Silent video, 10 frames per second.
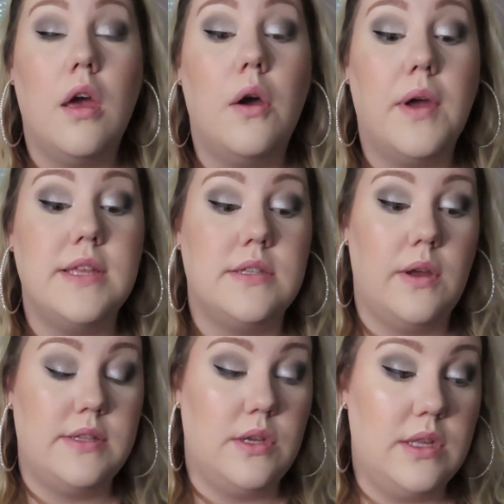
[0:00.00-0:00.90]
Okay, so
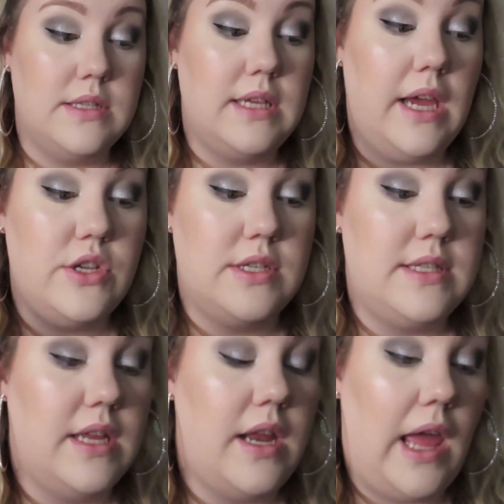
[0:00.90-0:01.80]
as you can see, I just
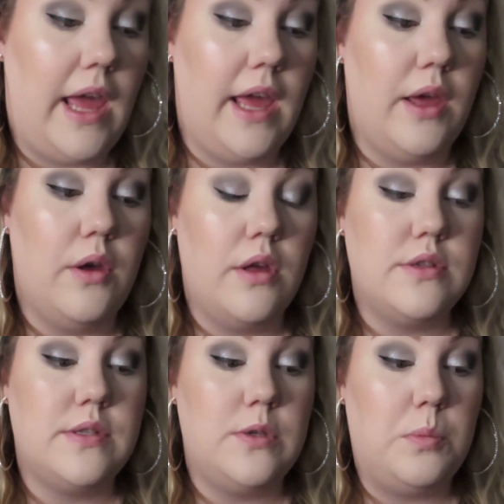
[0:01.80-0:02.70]
did a
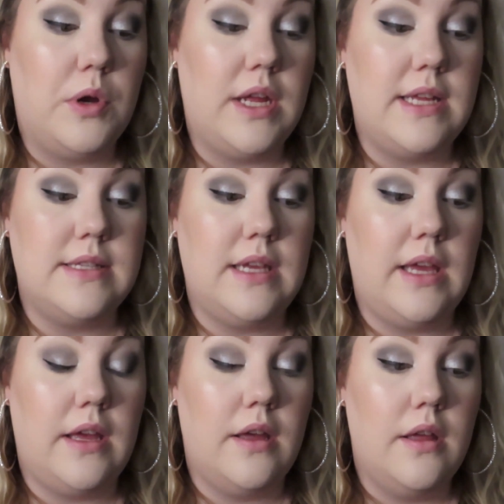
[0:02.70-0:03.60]
super
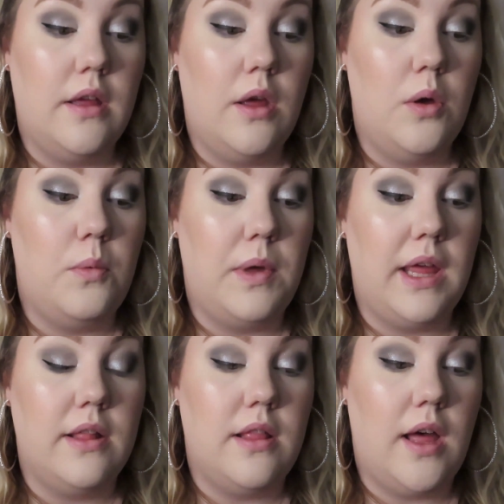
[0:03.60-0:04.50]
easy wing